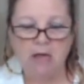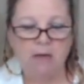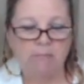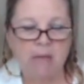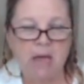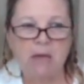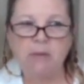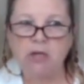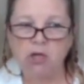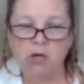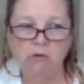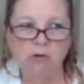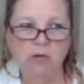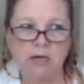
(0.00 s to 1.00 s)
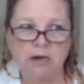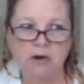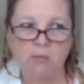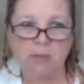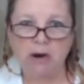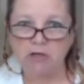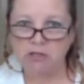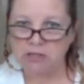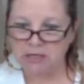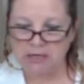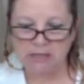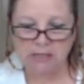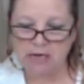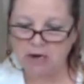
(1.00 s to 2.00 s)
Maybe you look at a person
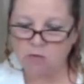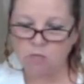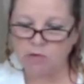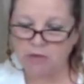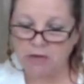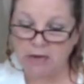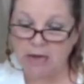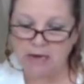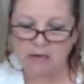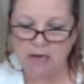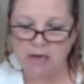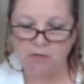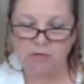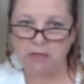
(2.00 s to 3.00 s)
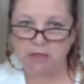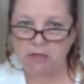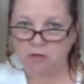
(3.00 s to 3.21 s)
and think, well, they ain't nothing.